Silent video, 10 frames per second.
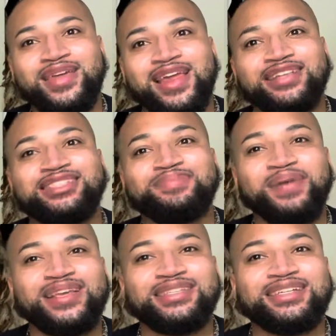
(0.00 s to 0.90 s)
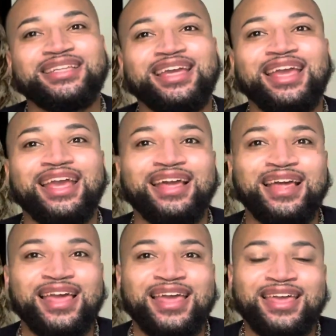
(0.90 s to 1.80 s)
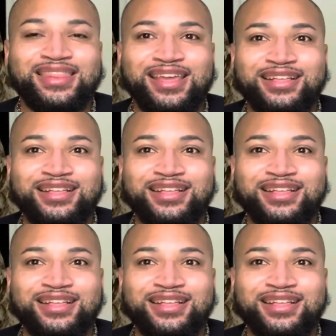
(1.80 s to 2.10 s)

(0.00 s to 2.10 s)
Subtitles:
And that's basically the